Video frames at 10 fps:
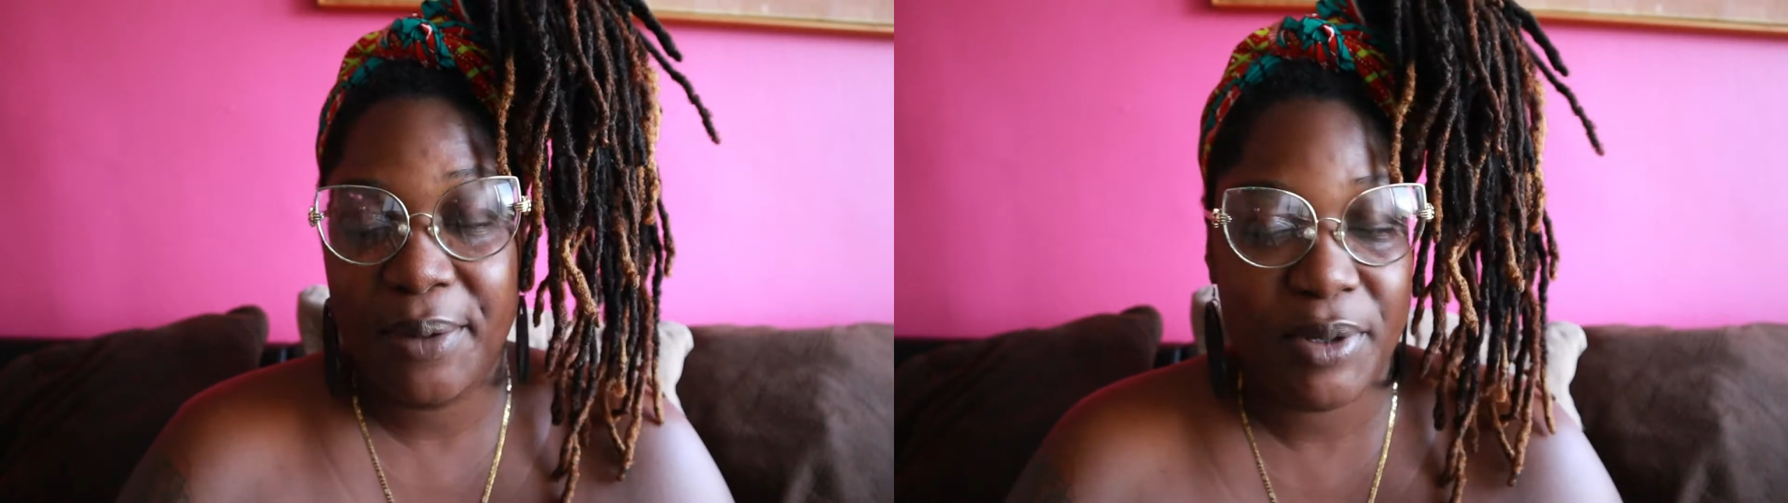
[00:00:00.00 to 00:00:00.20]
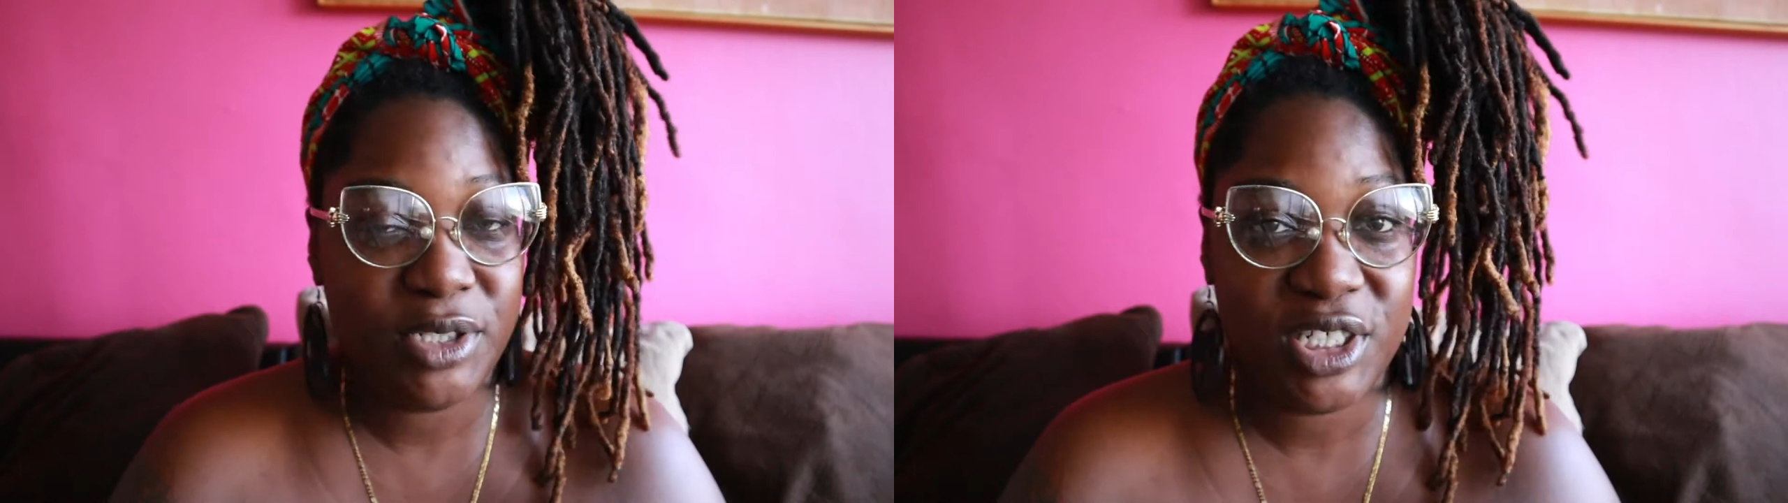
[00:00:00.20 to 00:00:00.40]

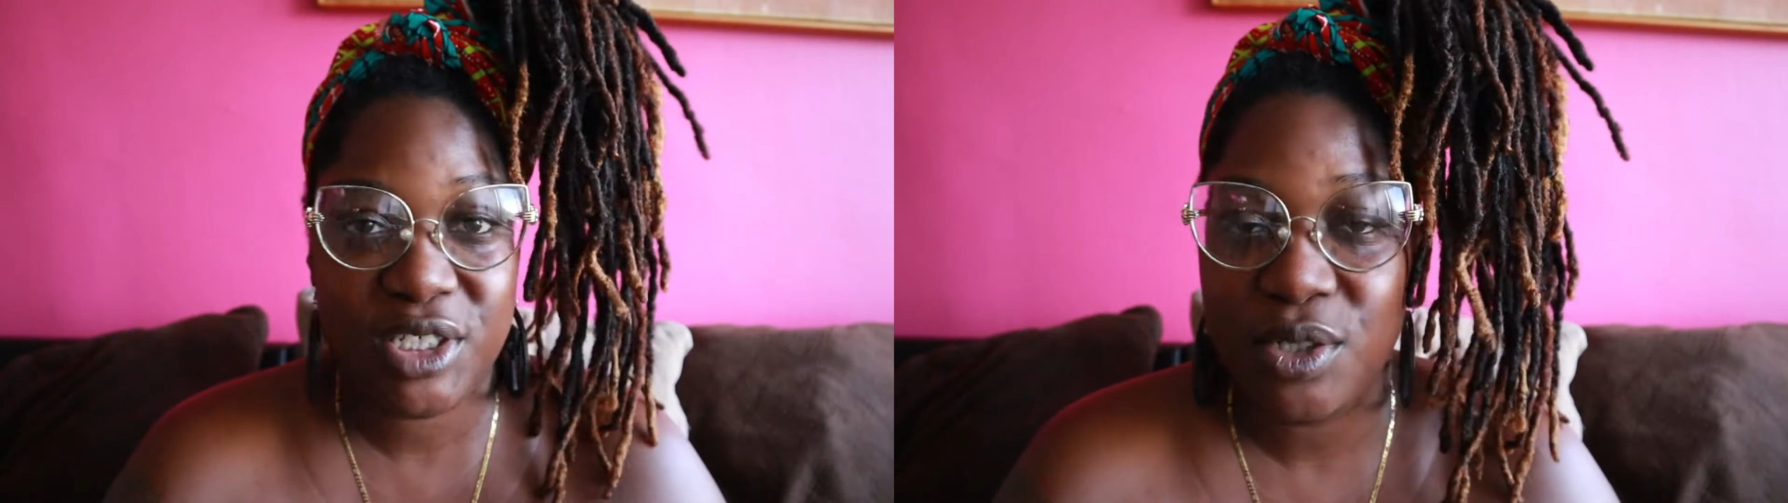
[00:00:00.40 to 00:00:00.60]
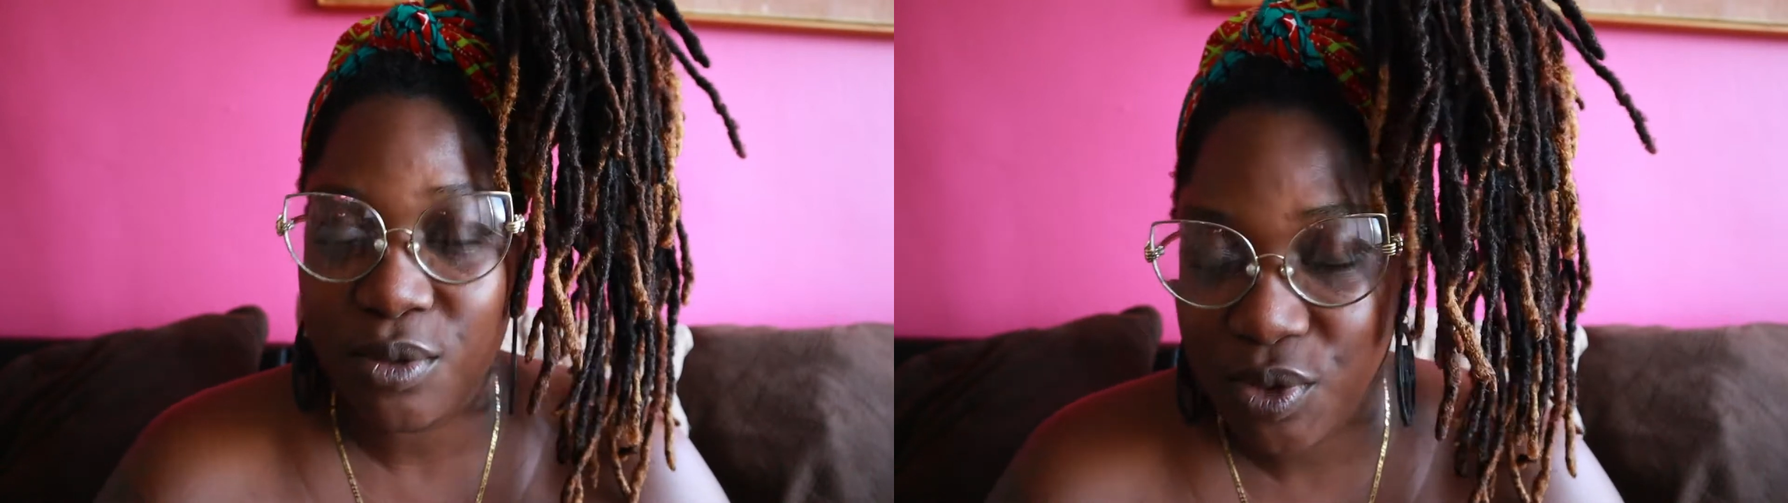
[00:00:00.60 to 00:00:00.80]
but
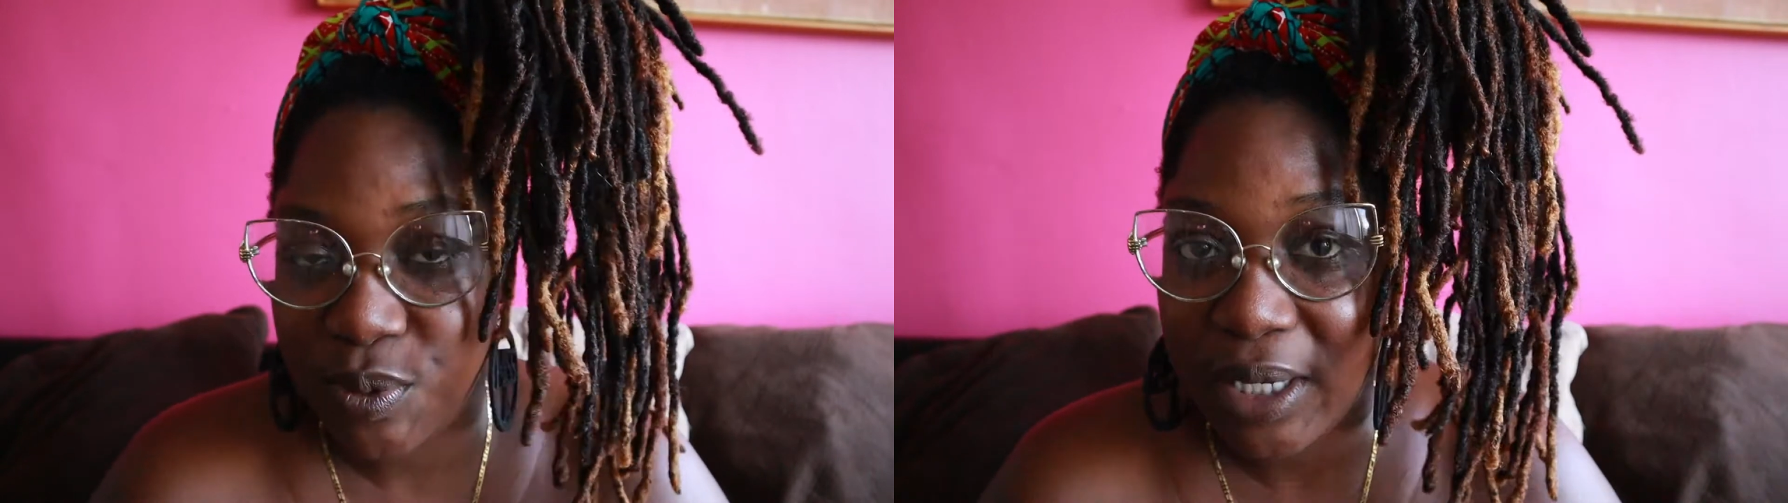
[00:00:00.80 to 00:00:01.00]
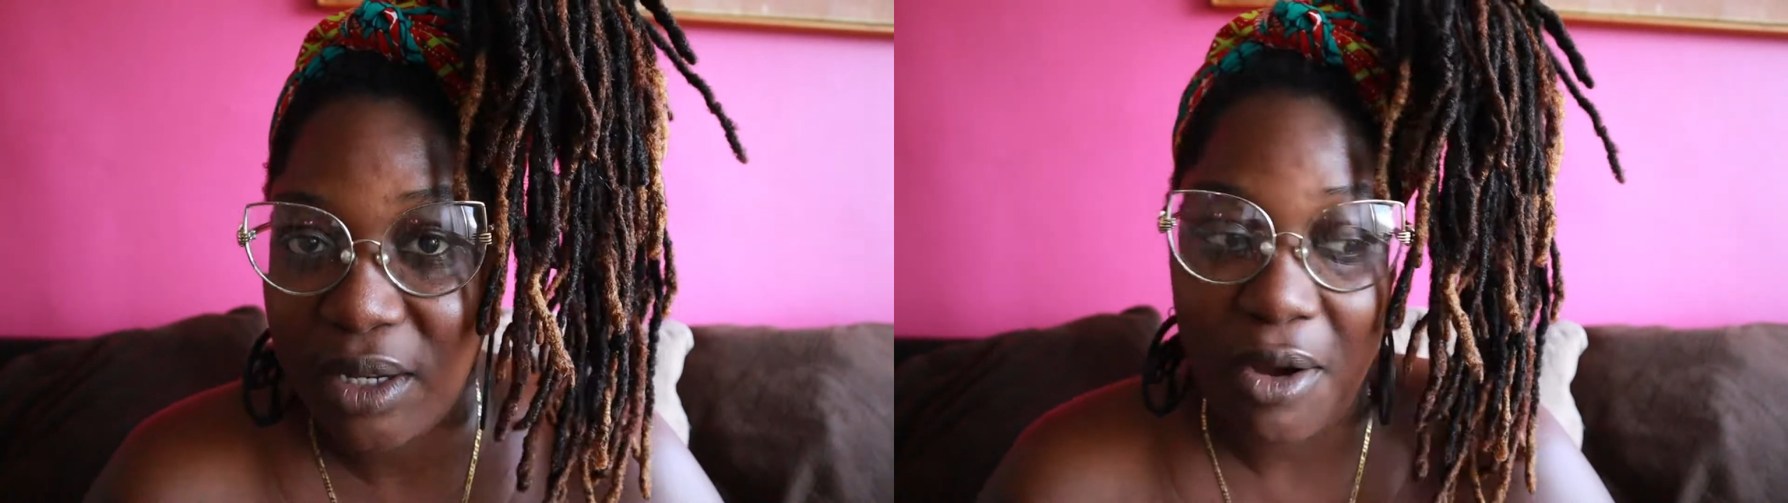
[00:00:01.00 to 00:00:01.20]
just don't
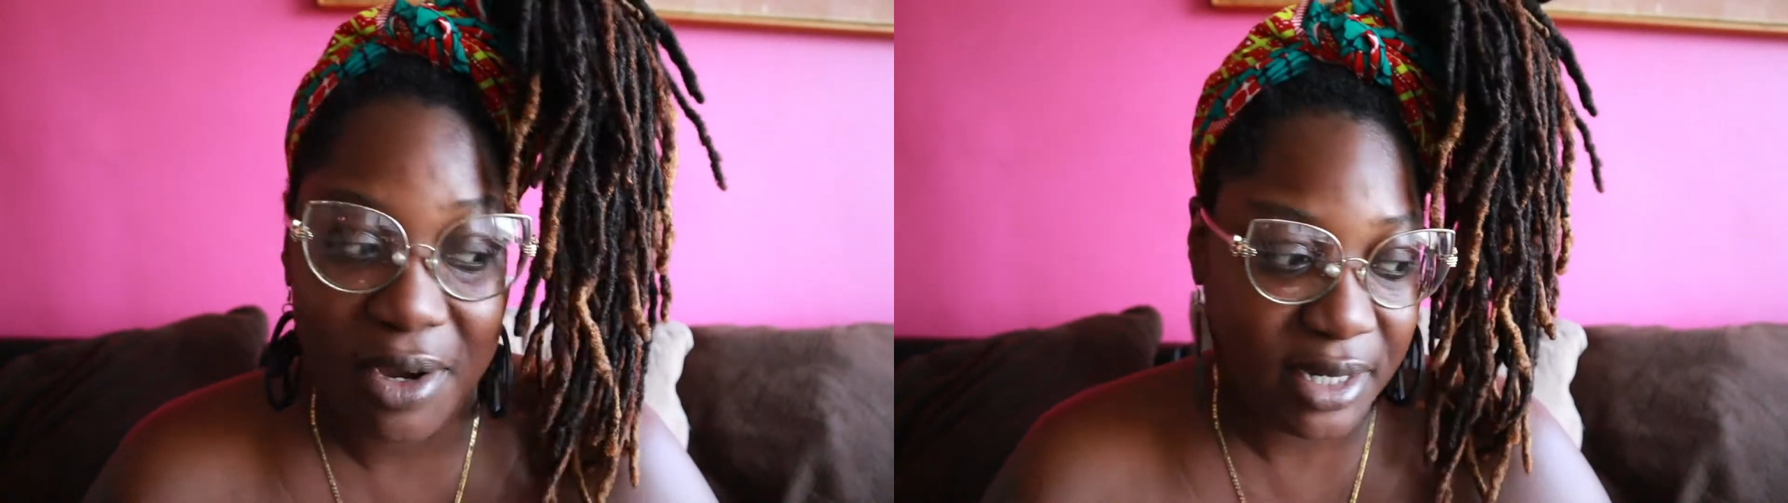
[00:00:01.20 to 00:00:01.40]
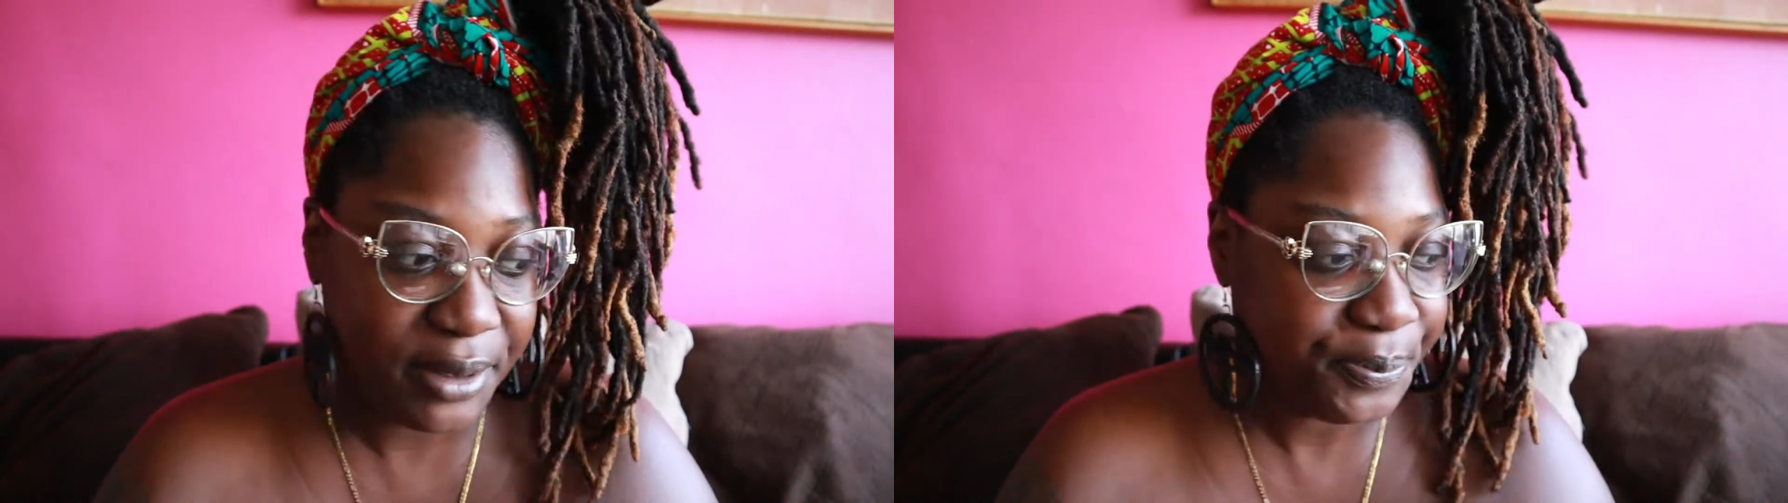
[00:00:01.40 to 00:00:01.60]
dwell
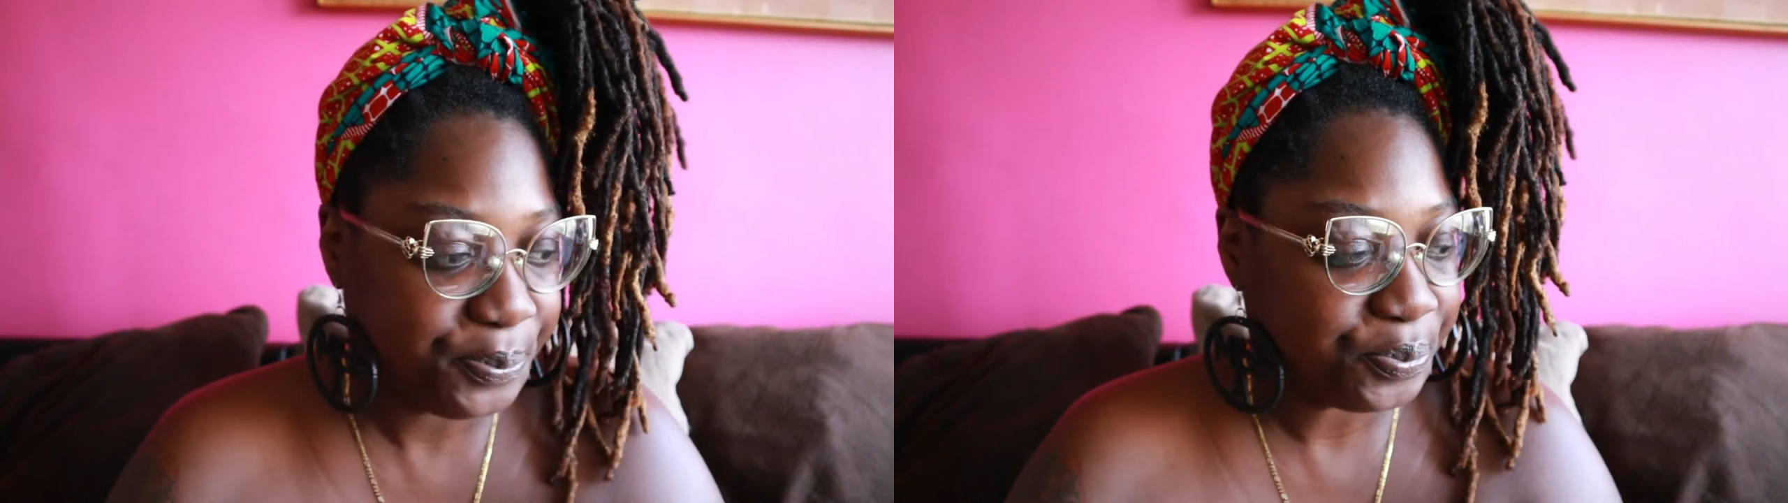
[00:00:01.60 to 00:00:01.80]
on it.